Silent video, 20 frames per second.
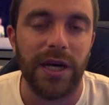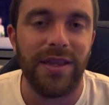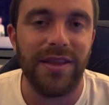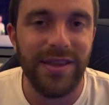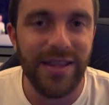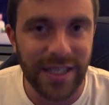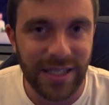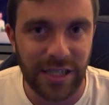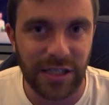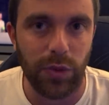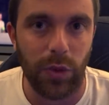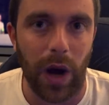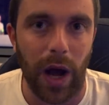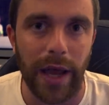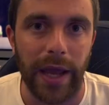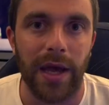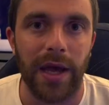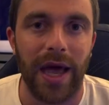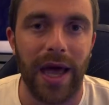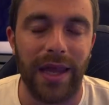This is
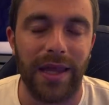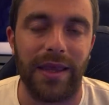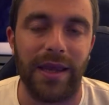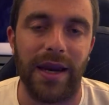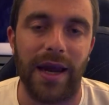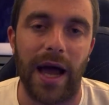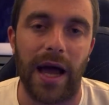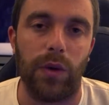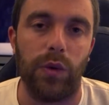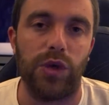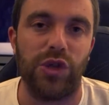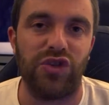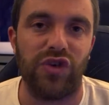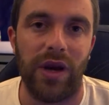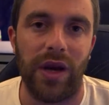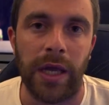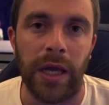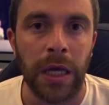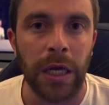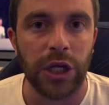why Eric ten Hag was
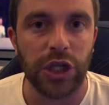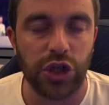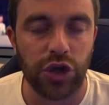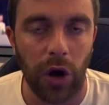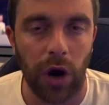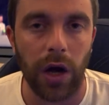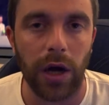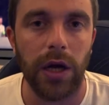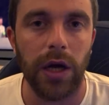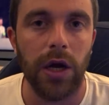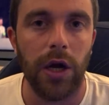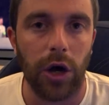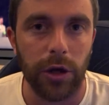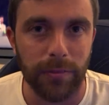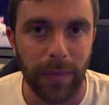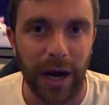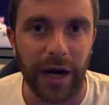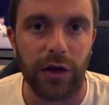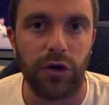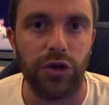really strong
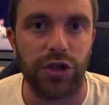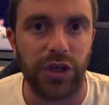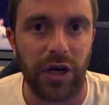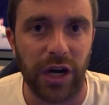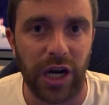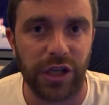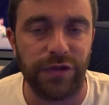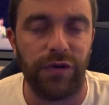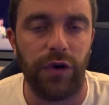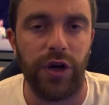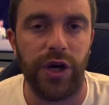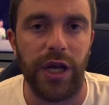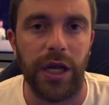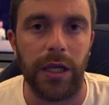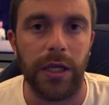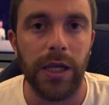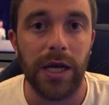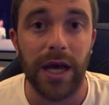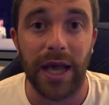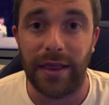on Marcus Rashford
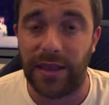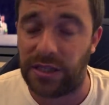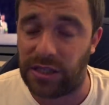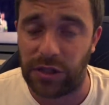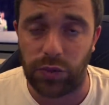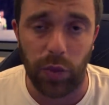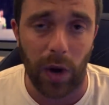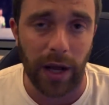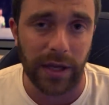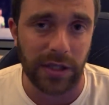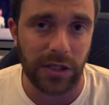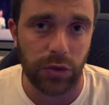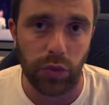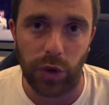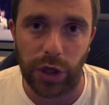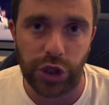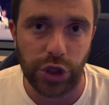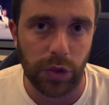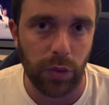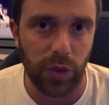deal, and this is why the
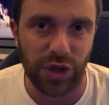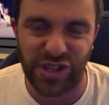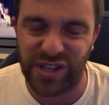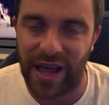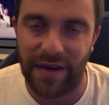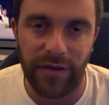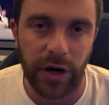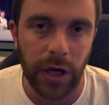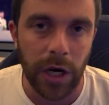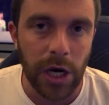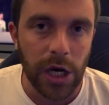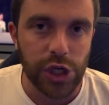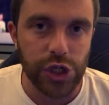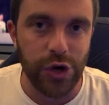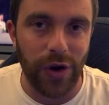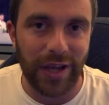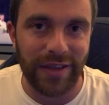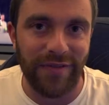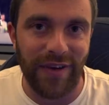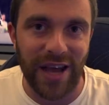situation was never
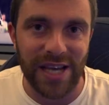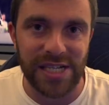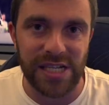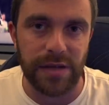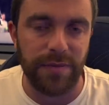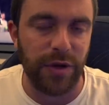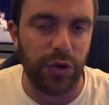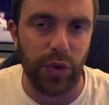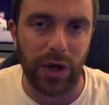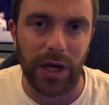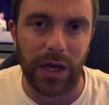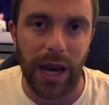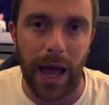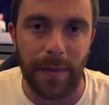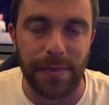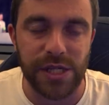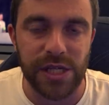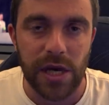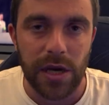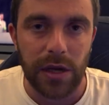so advanced between
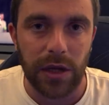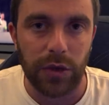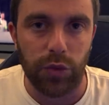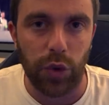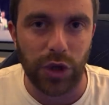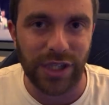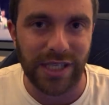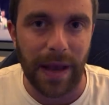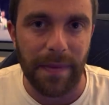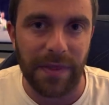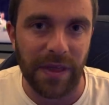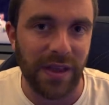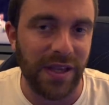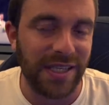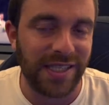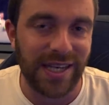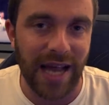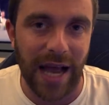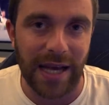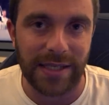clubs. It was something
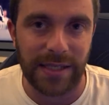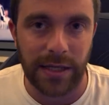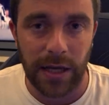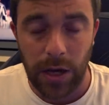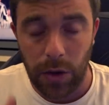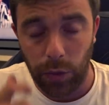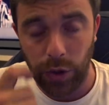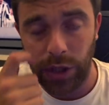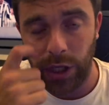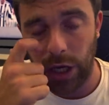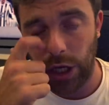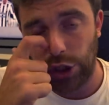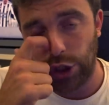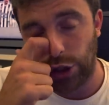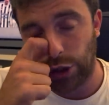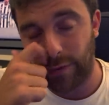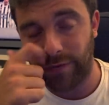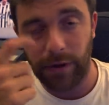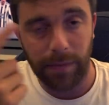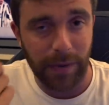discussed with the
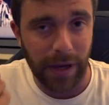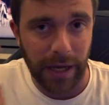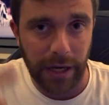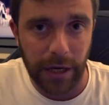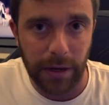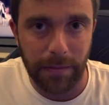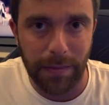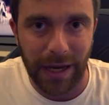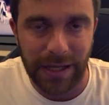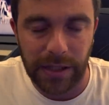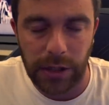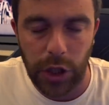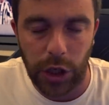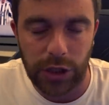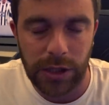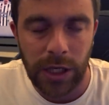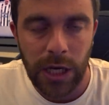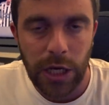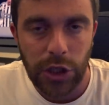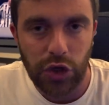agents of the player, but
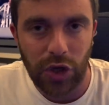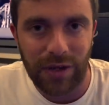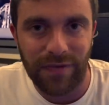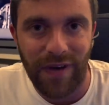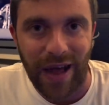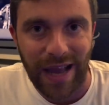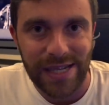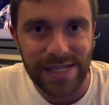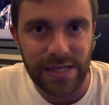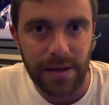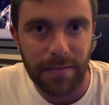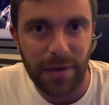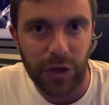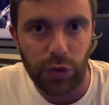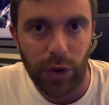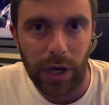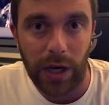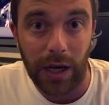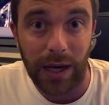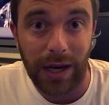not so advanced
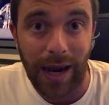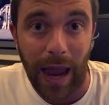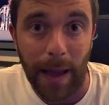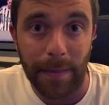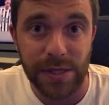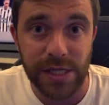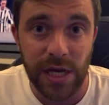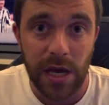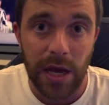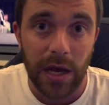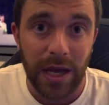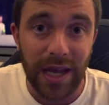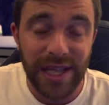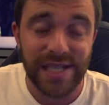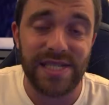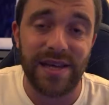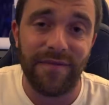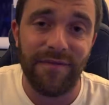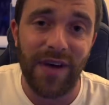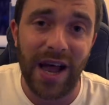between clubs.
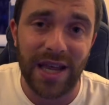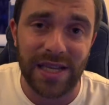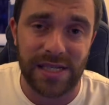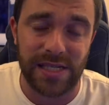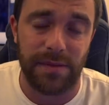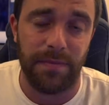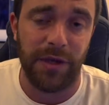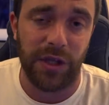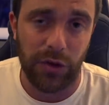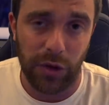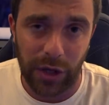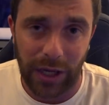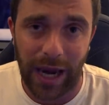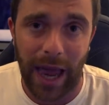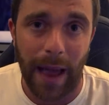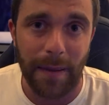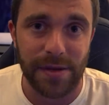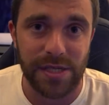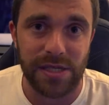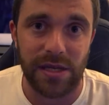It's advanced between
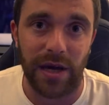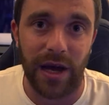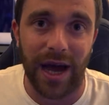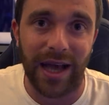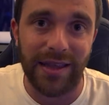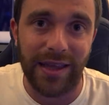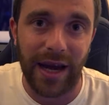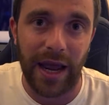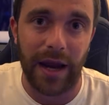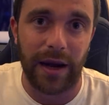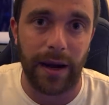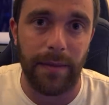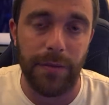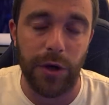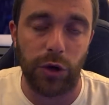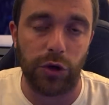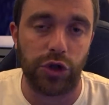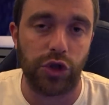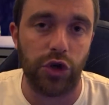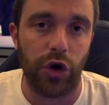clubs, the Adrien
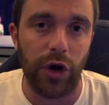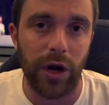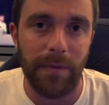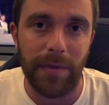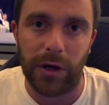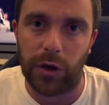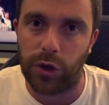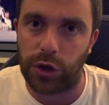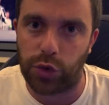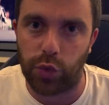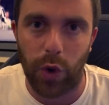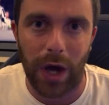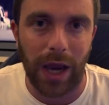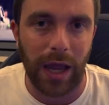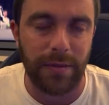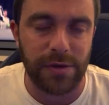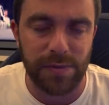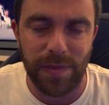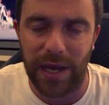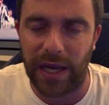Rabiot story, because while
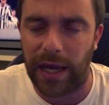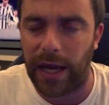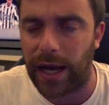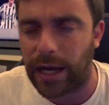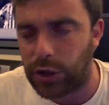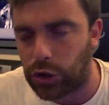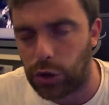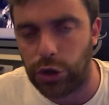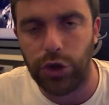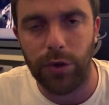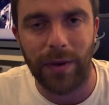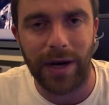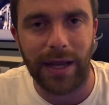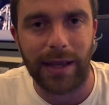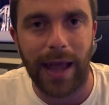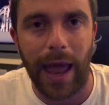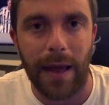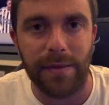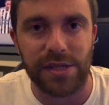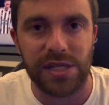I'm speaking, I told you many
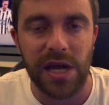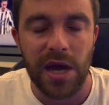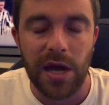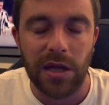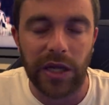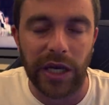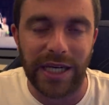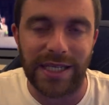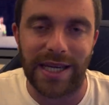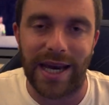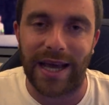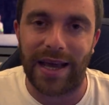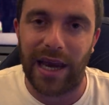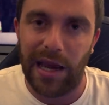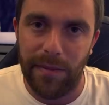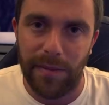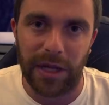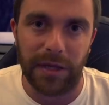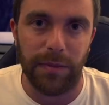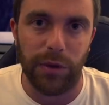times, there is an
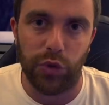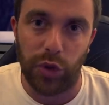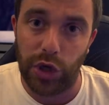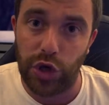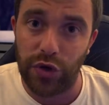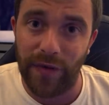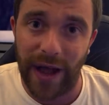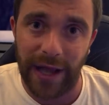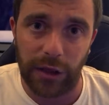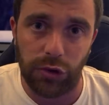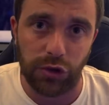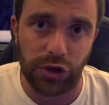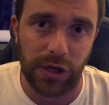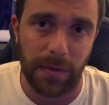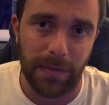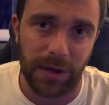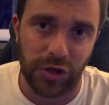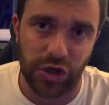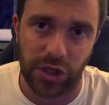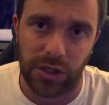agreement between Juventus
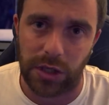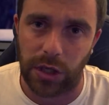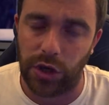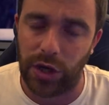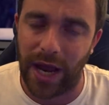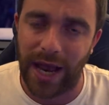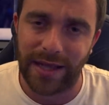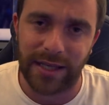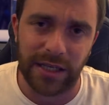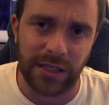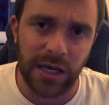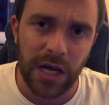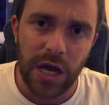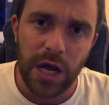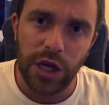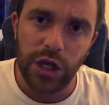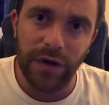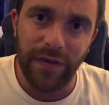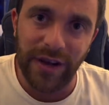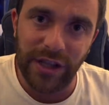and Manchester United.
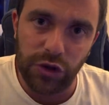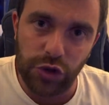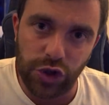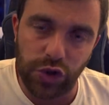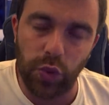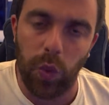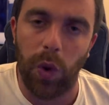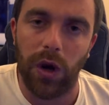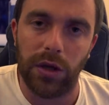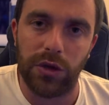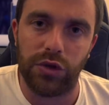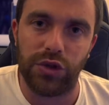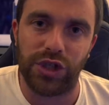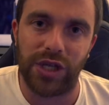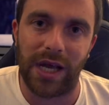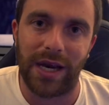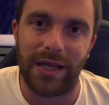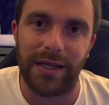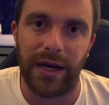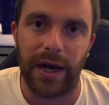Juventus want to
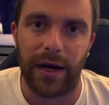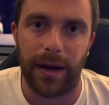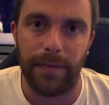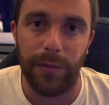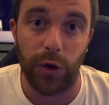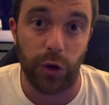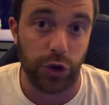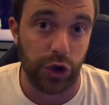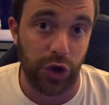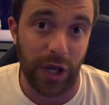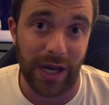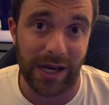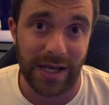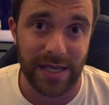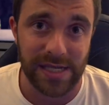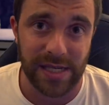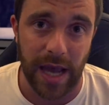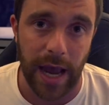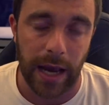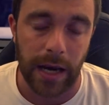sell Adrien Rabiot so they
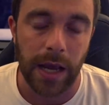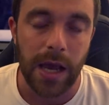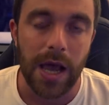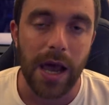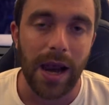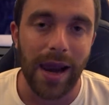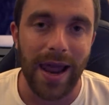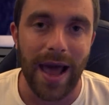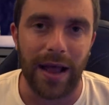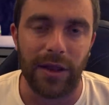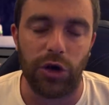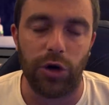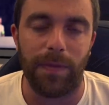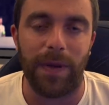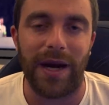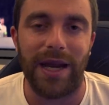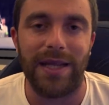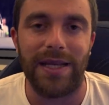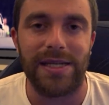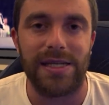can sign Leandro
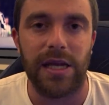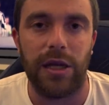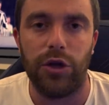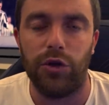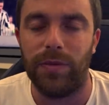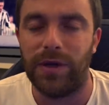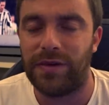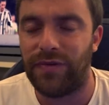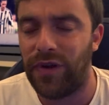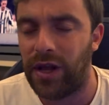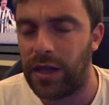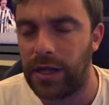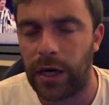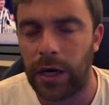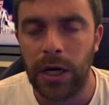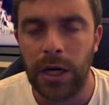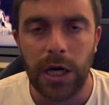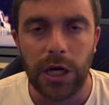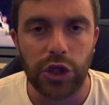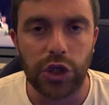Paredes, a new
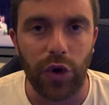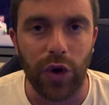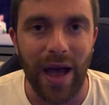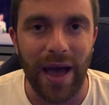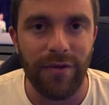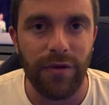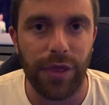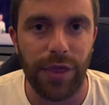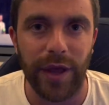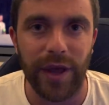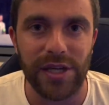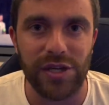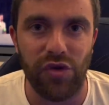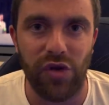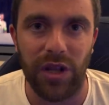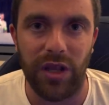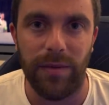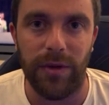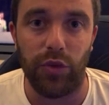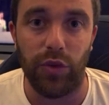midfielder. So everything is
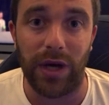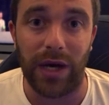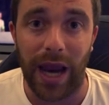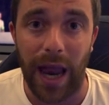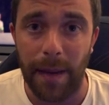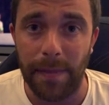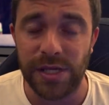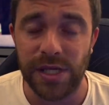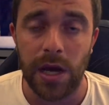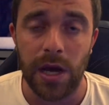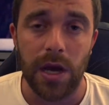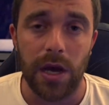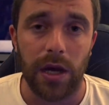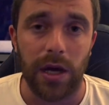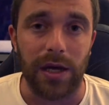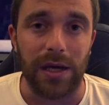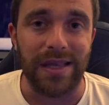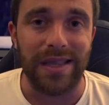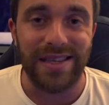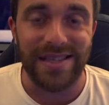ready between clubs.
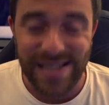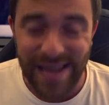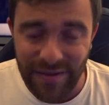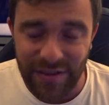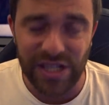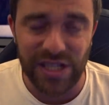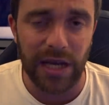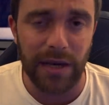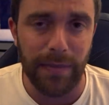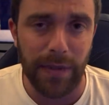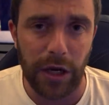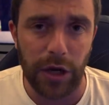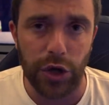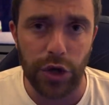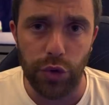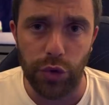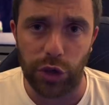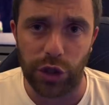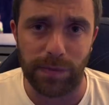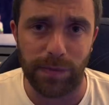Uh, seventeen million
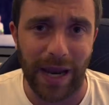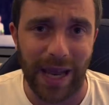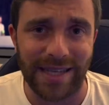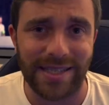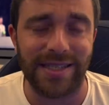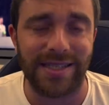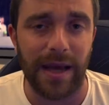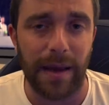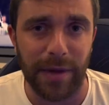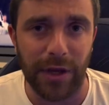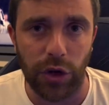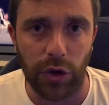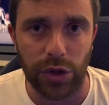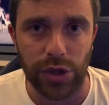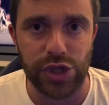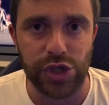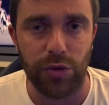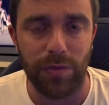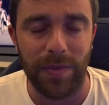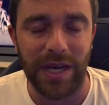euros plus some
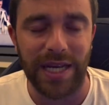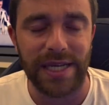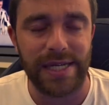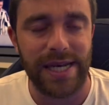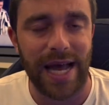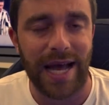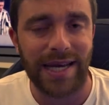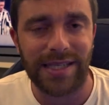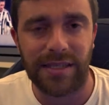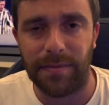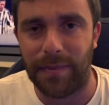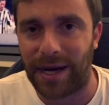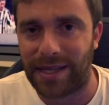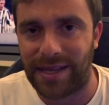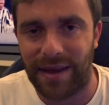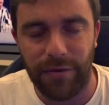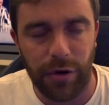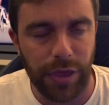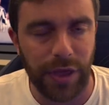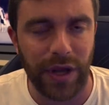add-ons to be discussed, but
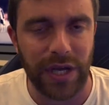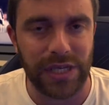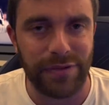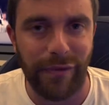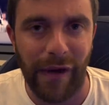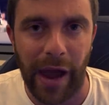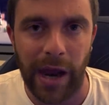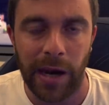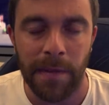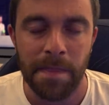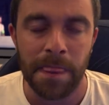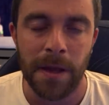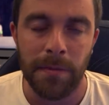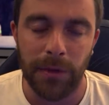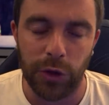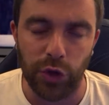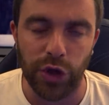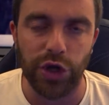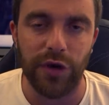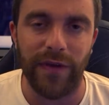everything is fine
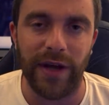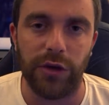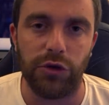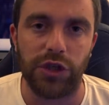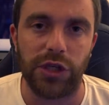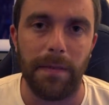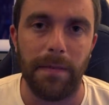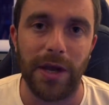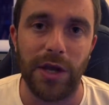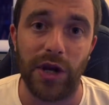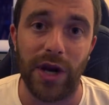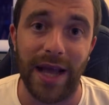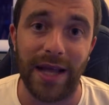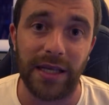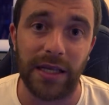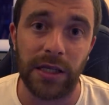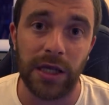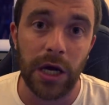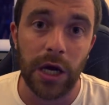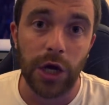between Juventus and Man
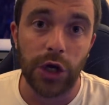United.